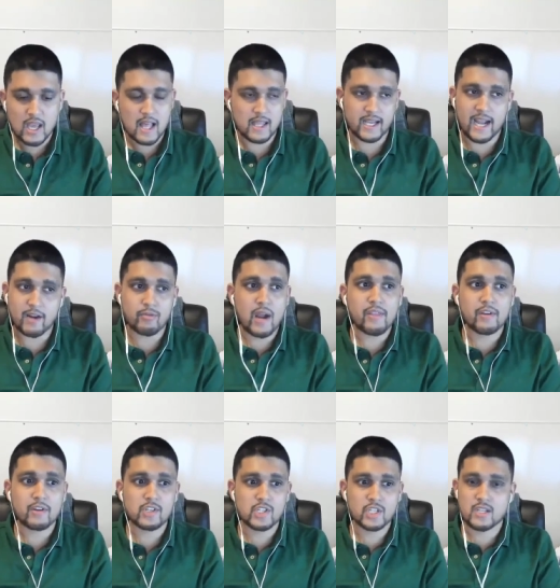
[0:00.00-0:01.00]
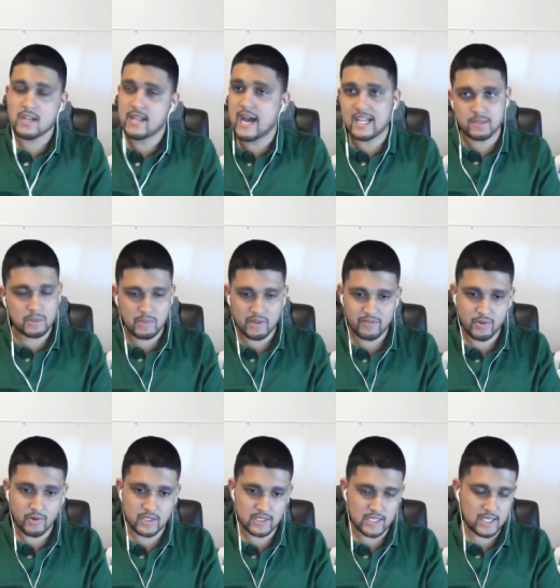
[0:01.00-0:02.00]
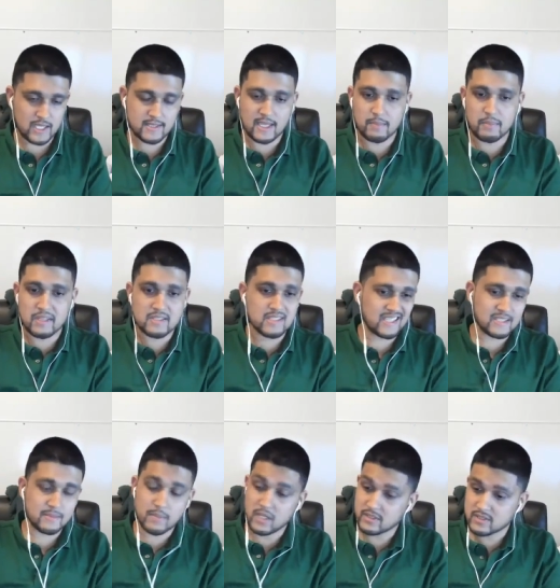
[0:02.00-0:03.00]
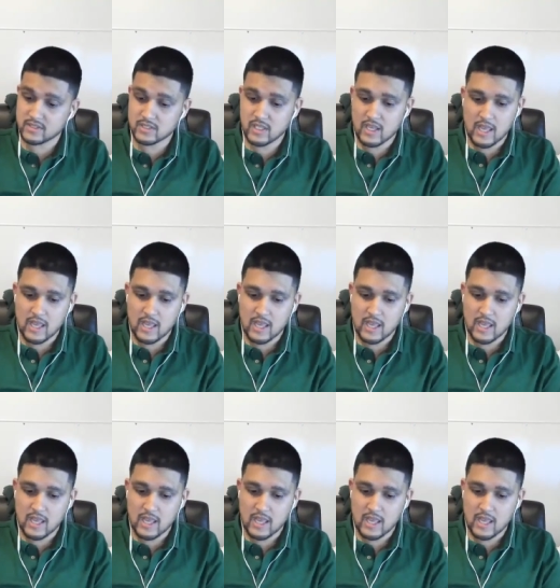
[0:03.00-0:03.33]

like, I'd rather just not split my focus and it take me six months.